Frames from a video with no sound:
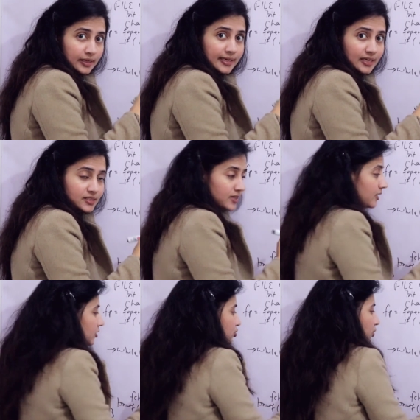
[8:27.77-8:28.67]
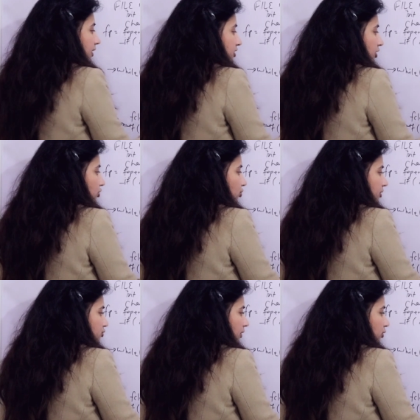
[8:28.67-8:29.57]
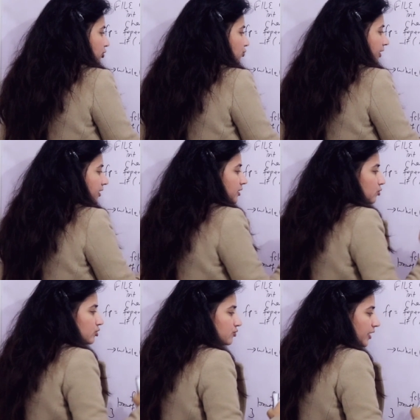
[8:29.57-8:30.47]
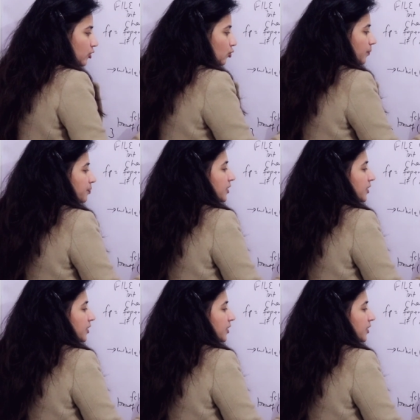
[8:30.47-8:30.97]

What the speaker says: Yes. So condition true means we are going to enter into this while loop.